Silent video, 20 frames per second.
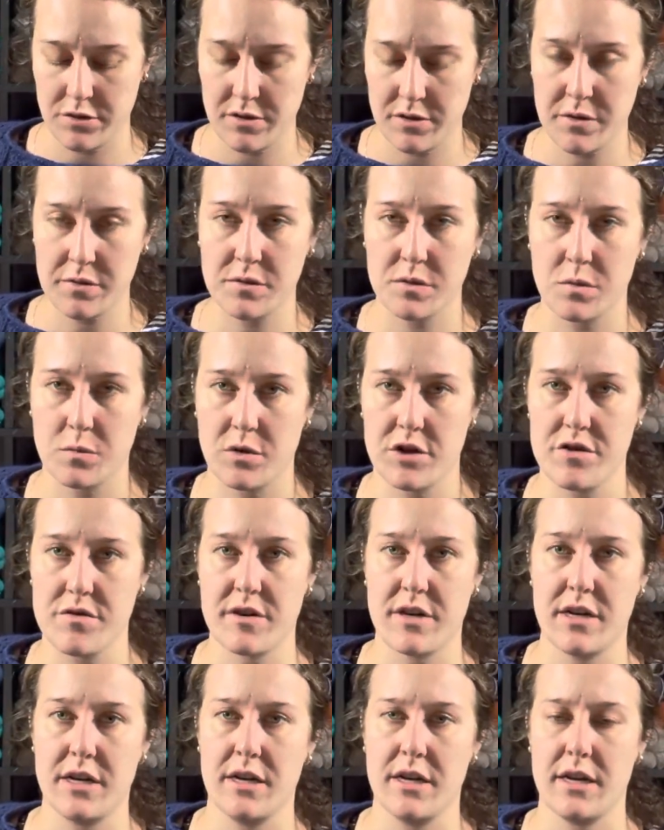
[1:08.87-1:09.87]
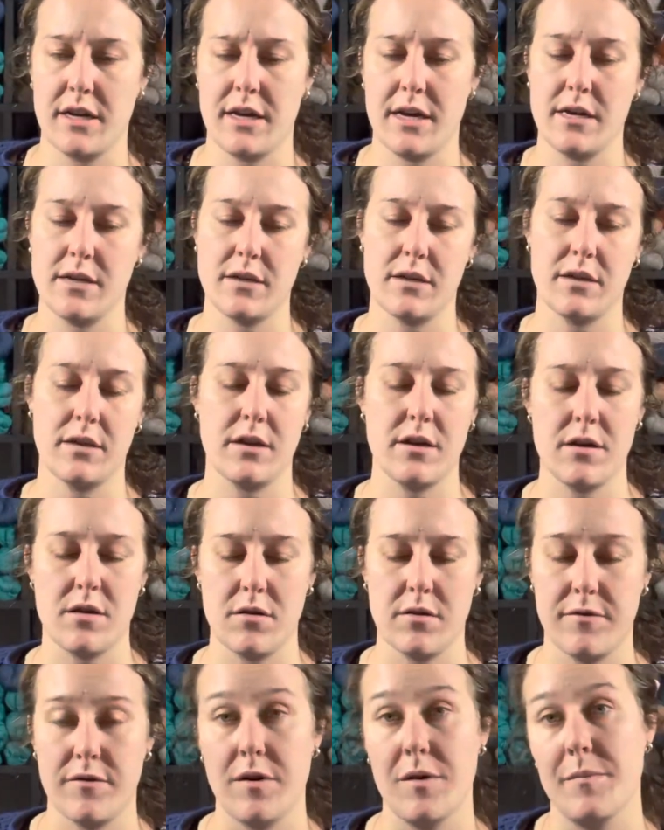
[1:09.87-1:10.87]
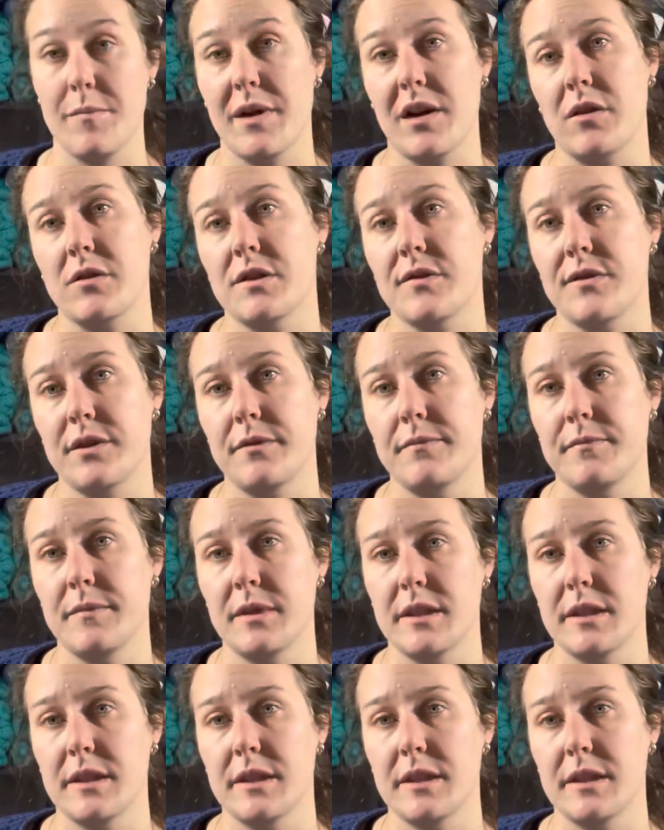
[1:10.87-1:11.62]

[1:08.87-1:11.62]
notes where you can get the yarn from Harrisville